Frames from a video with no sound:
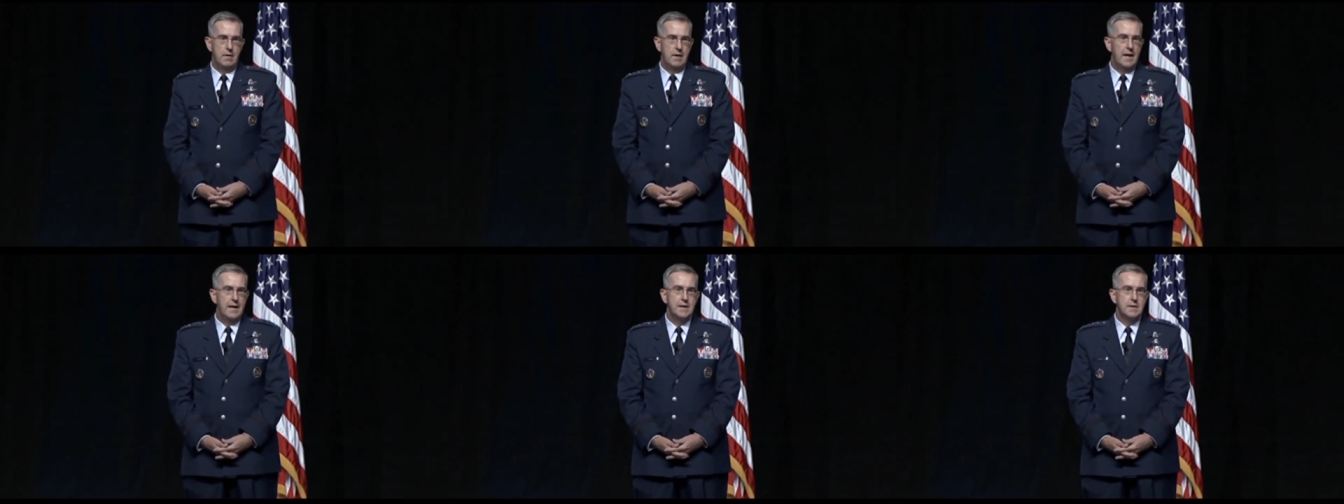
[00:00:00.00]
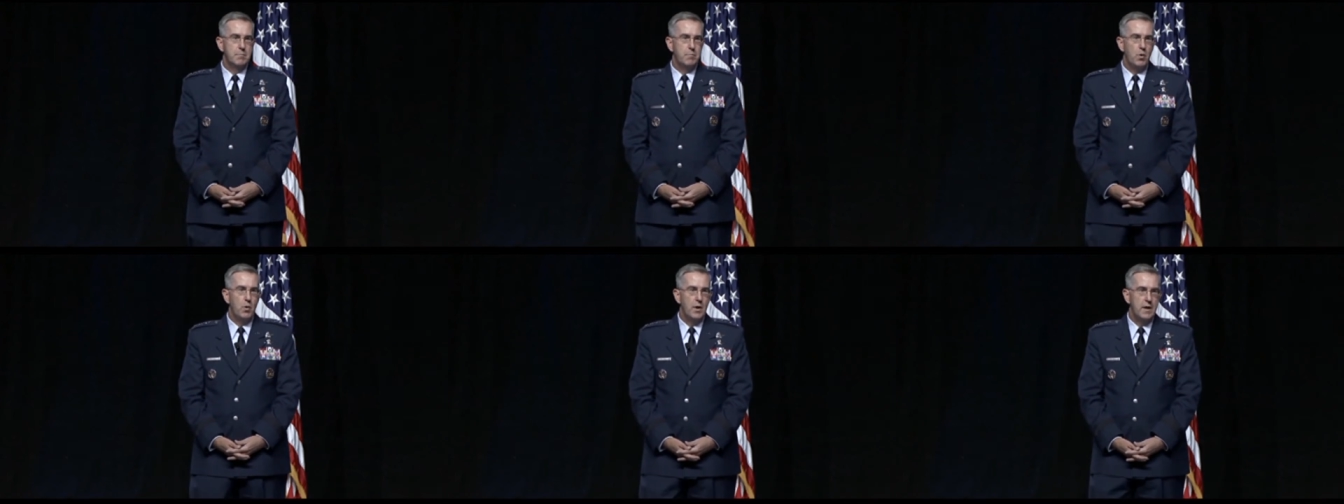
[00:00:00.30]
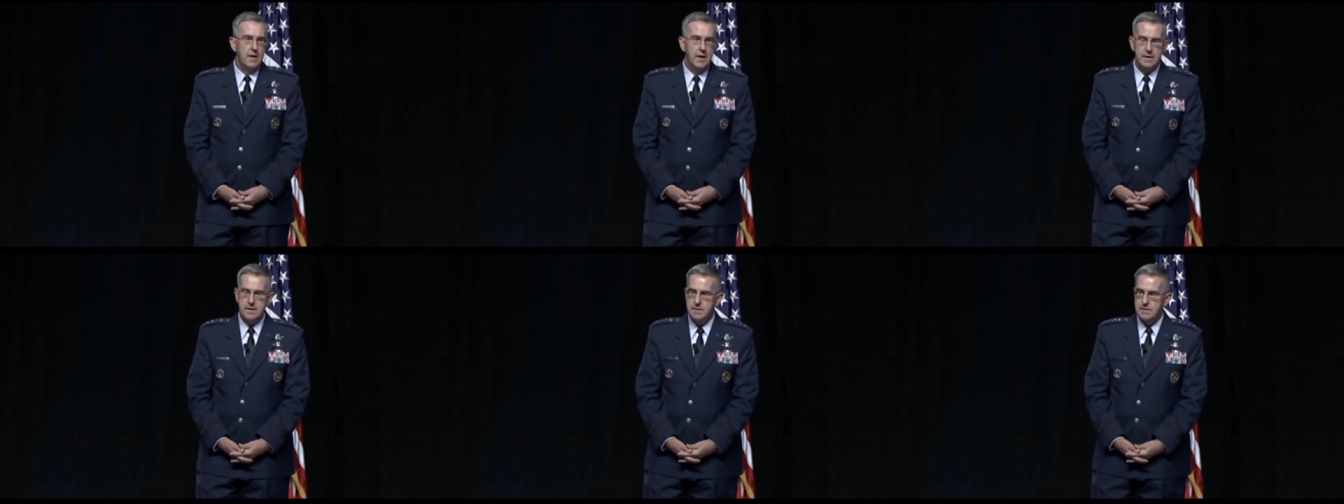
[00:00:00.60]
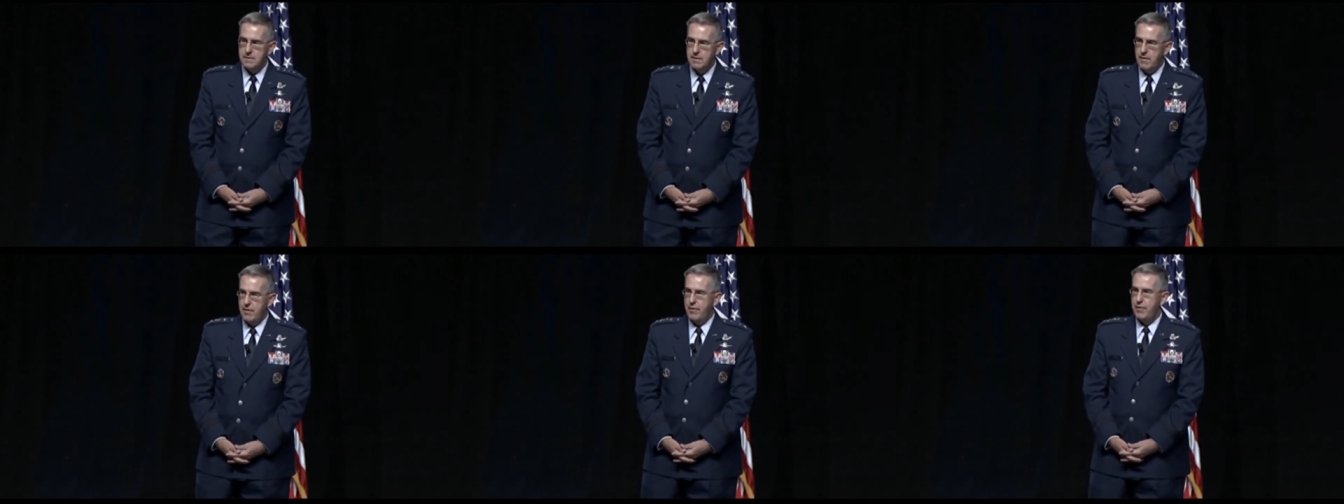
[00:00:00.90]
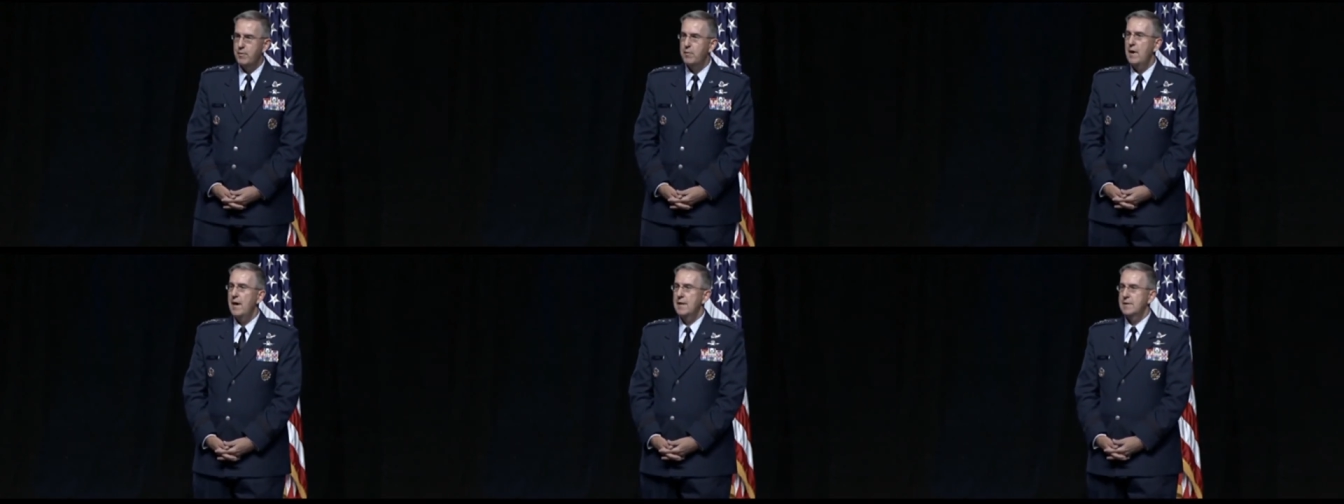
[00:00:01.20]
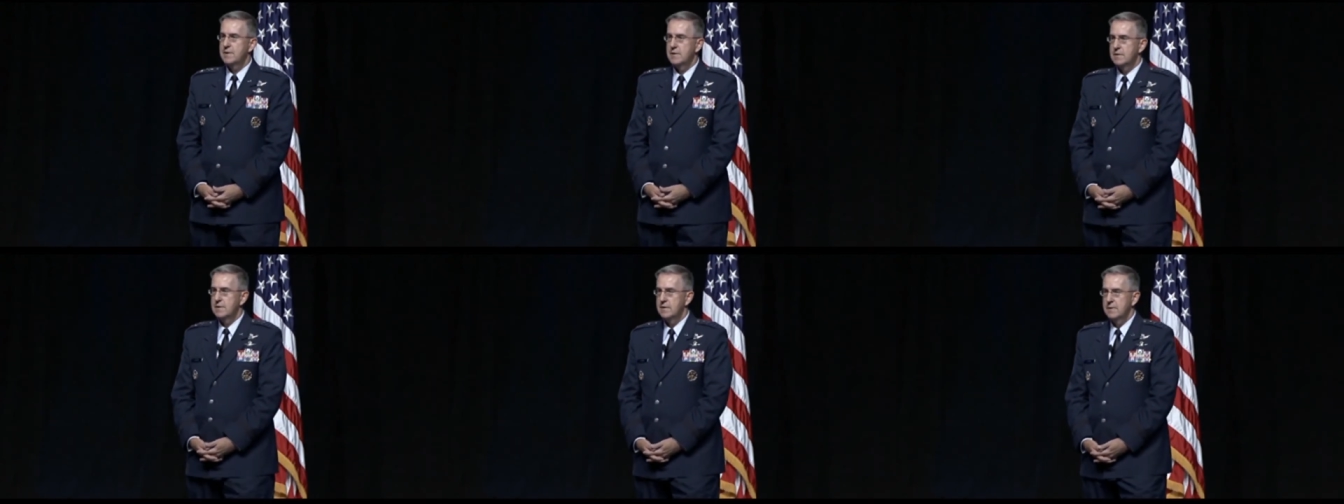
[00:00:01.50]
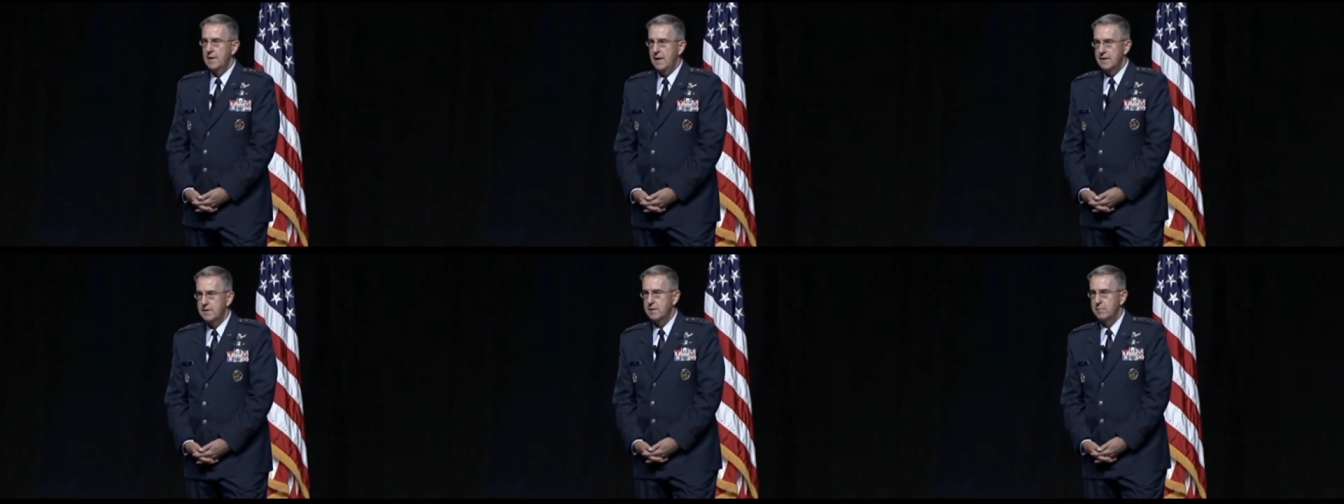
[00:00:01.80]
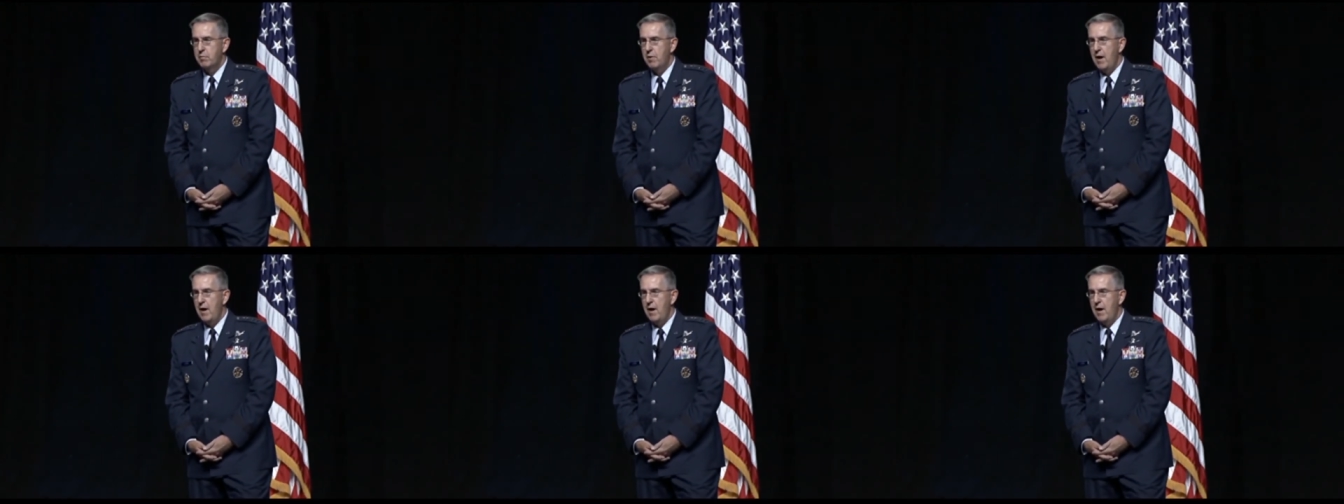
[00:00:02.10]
I don't like to point at threats